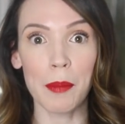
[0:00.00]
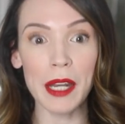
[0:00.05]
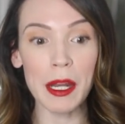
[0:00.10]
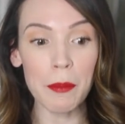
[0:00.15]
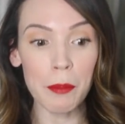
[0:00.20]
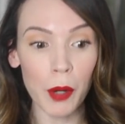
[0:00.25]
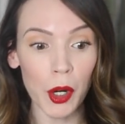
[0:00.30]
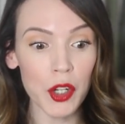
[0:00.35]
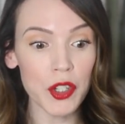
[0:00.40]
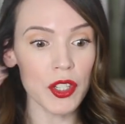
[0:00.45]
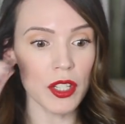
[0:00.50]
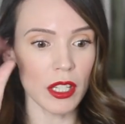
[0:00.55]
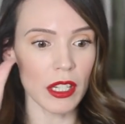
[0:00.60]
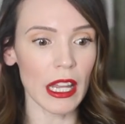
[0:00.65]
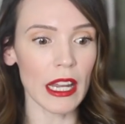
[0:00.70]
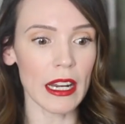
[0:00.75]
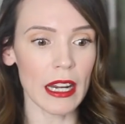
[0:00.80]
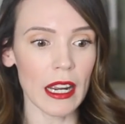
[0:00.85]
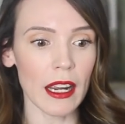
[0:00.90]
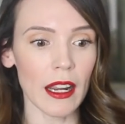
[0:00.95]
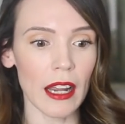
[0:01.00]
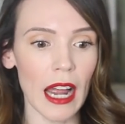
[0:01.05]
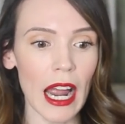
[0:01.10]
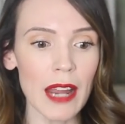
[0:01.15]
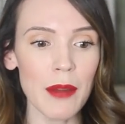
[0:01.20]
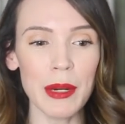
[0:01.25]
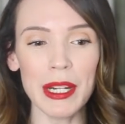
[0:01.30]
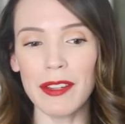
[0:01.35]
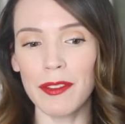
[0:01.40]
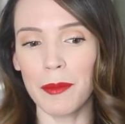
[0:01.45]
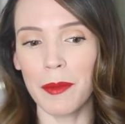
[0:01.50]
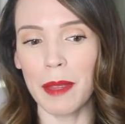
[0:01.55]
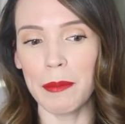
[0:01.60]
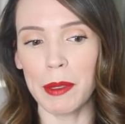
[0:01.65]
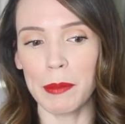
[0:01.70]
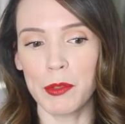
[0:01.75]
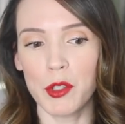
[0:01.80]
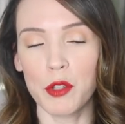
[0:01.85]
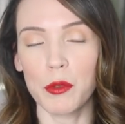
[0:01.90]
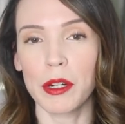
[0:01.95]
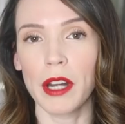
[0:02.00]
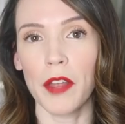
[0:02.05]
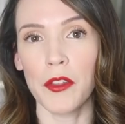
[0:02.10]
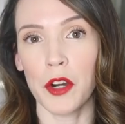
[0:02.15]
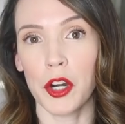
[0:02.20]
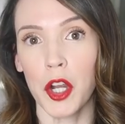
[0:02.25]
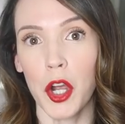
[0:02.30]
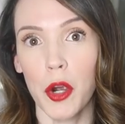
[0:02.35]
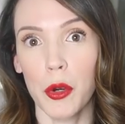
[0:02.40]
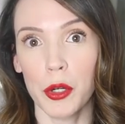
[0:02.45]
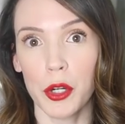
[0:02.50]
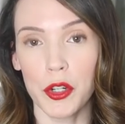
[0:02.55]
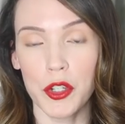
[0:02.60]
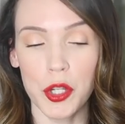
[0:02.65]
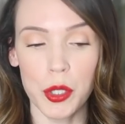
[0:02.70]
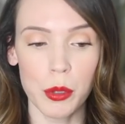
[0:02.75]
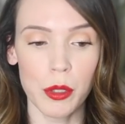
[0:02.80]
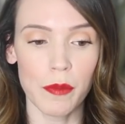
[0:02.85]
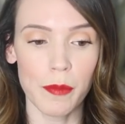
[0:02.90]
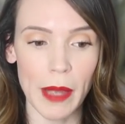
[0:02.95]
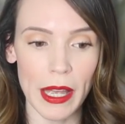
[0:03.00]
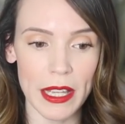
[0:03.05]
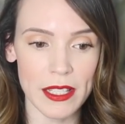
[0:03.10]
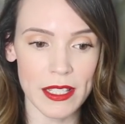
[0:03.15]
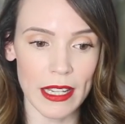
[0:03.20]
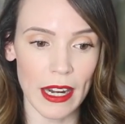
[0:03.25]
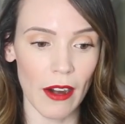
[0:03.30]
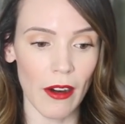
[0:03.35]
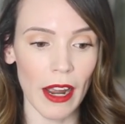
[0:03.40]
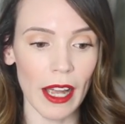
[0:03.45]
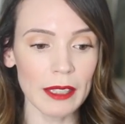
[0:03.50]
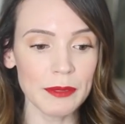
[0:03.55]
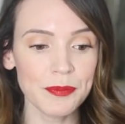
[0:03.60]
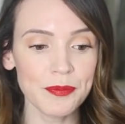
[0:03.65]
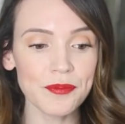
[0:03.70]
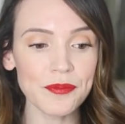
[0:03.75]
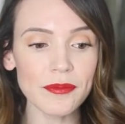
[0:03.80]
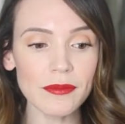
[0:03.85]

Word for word: But in person, like, I would even maybe do another coat or two of mascara.